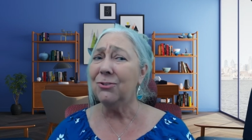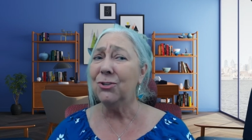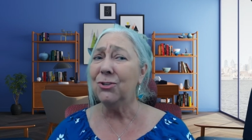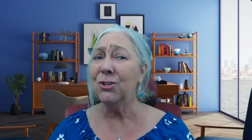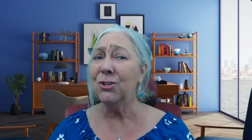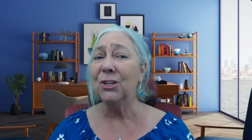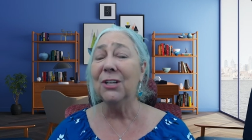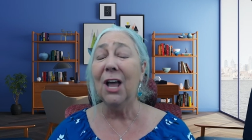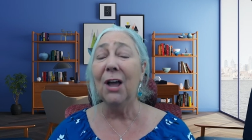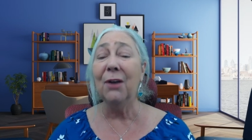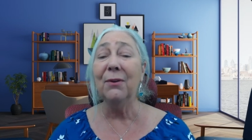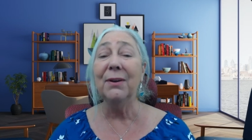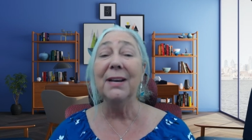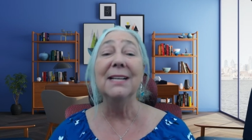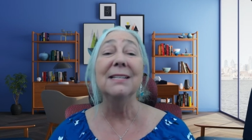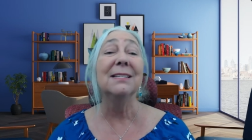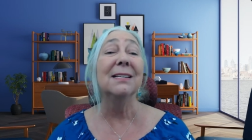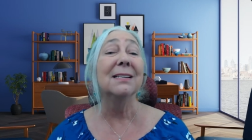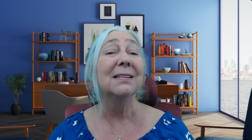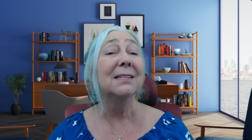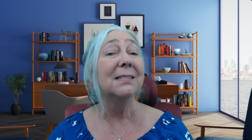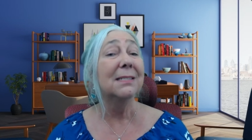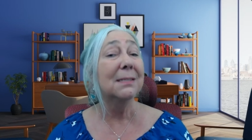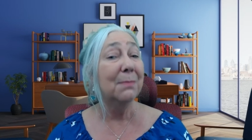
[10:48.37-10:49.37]
Shallotte
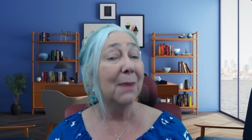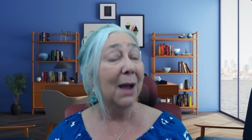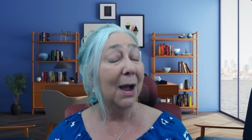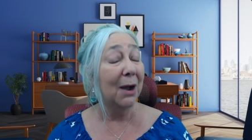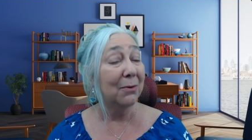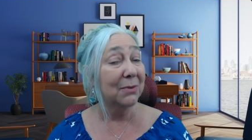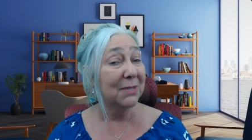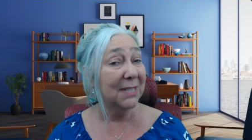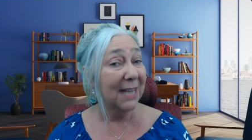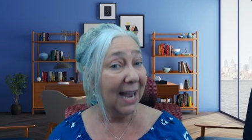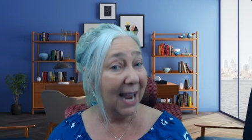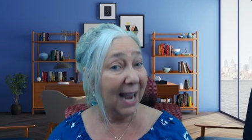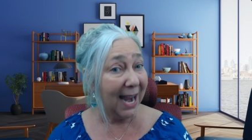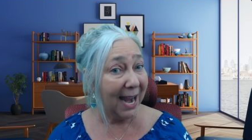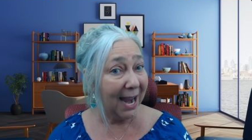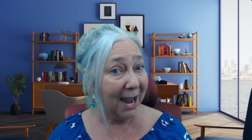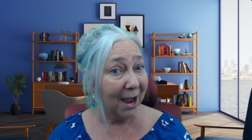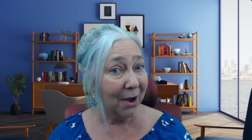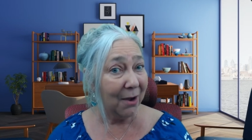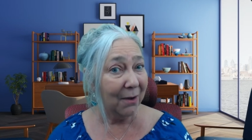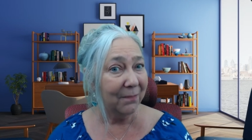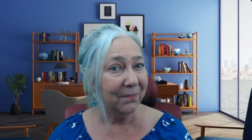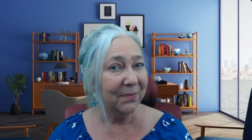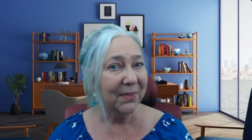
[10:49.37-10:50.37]
is a small
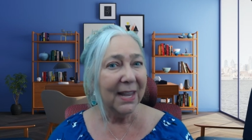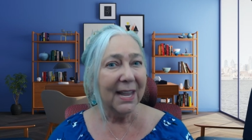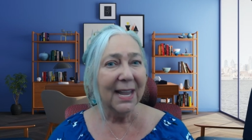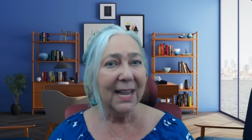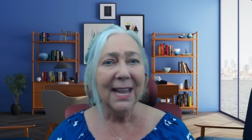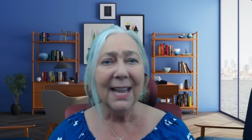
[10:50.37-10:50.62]
town,